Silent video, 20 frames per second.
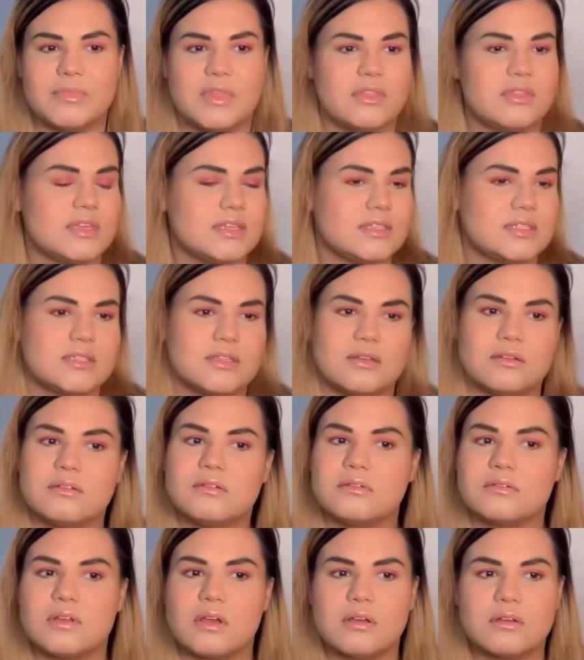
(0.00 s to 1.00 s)
This
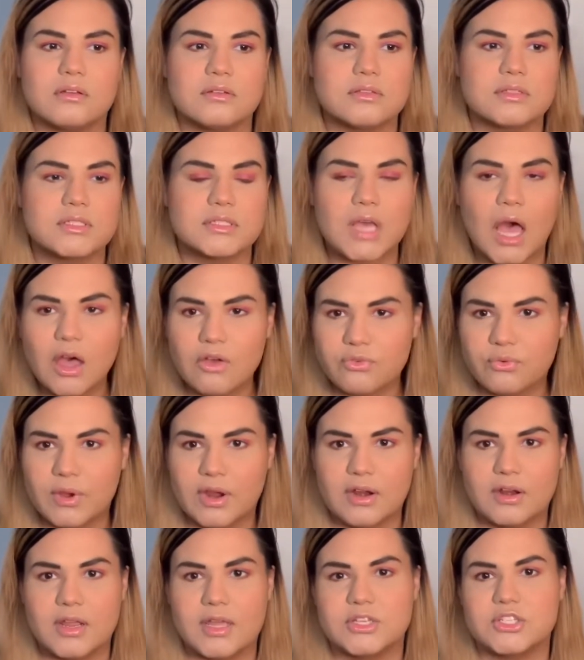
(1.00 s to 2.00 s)

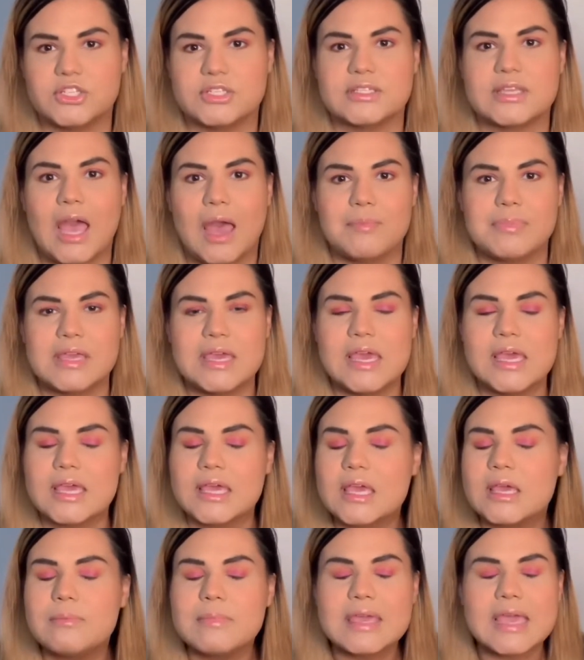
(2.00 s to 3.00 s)
software, it just kept
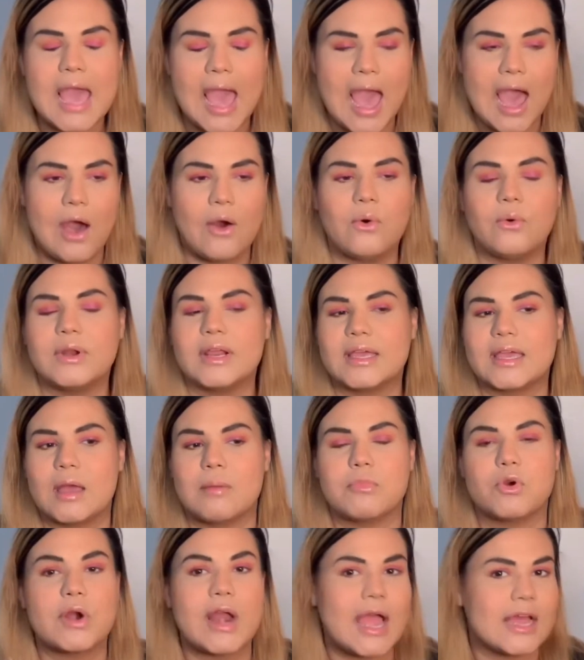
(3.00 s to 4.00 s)
kicking me out, it kept
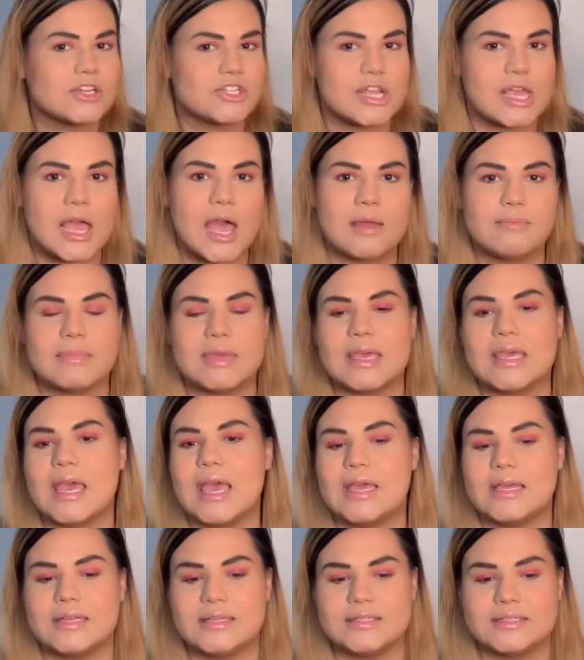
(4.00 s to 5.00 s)
crashing on me,
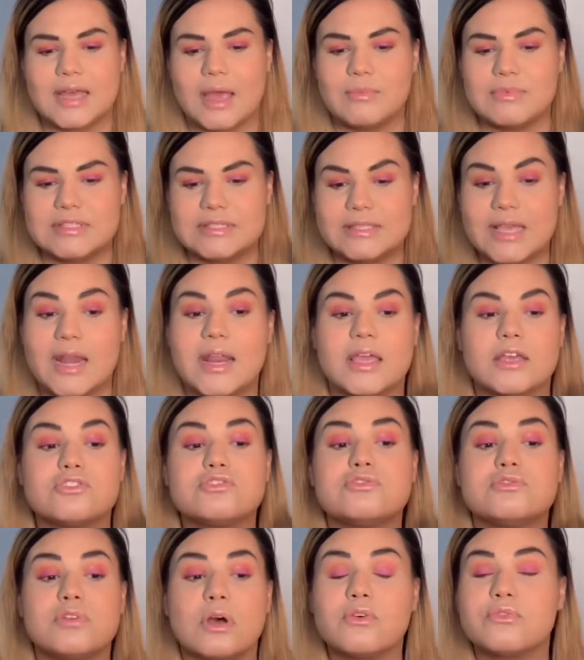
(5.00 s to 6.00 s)
and I was getting
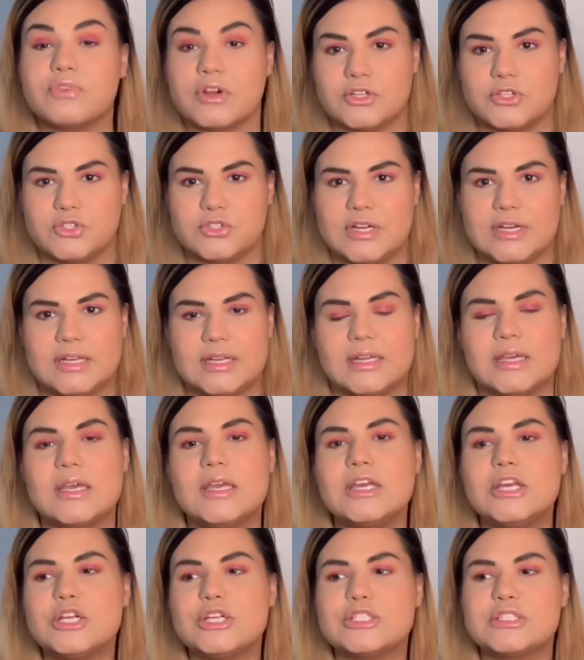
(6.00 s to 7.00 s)
so frustrated.
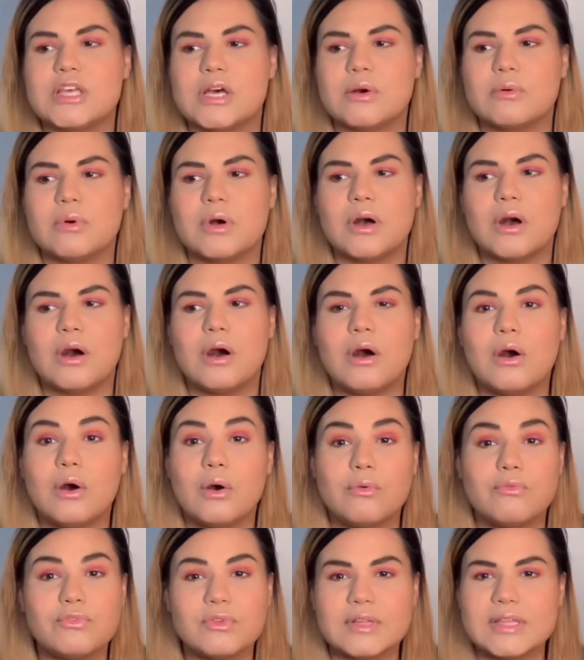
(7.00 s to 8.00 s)
So
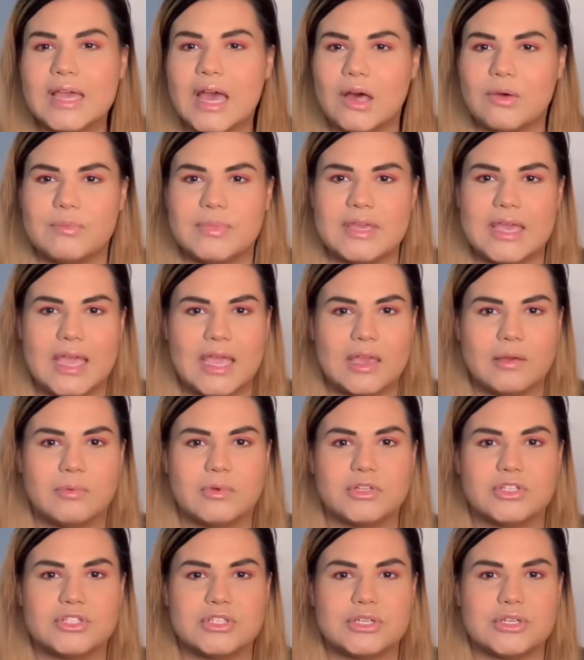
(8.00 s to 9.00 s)
hopefully I'll be
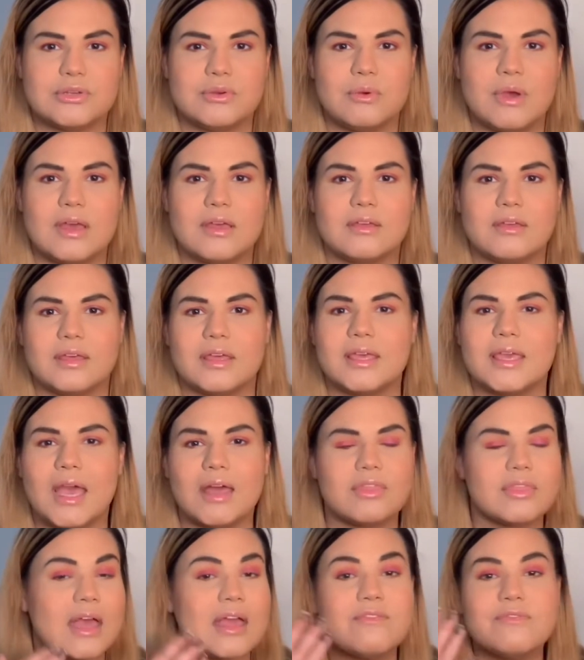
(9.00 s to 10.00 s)
able to
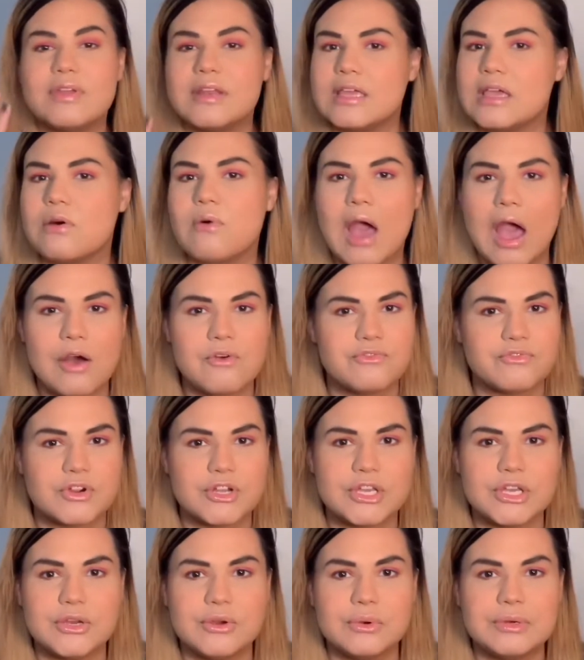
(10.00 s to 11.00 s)
get that video out for
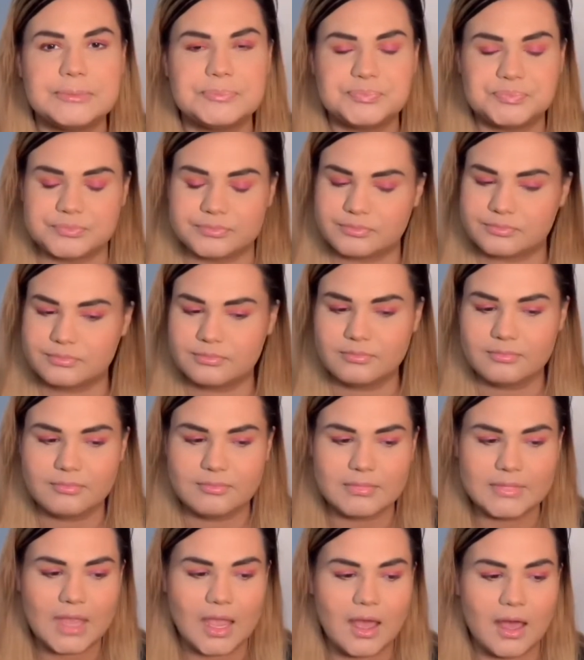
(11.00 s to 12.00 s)
you
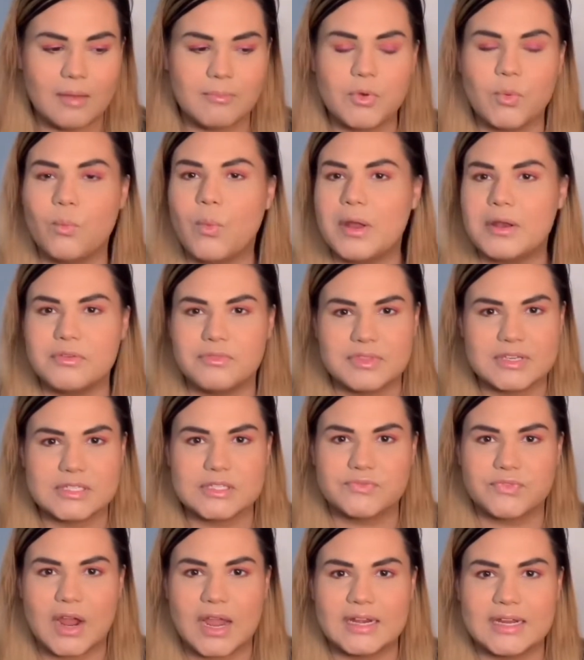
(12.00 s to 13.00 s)
one of these
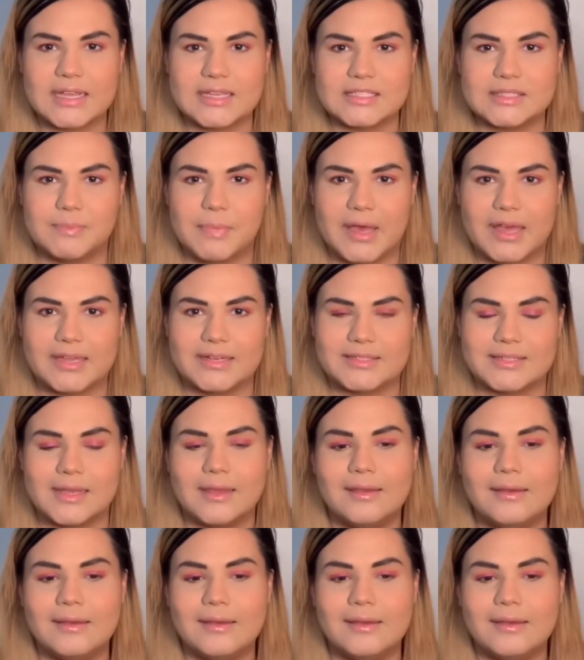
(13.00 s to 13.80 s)
Fridays, but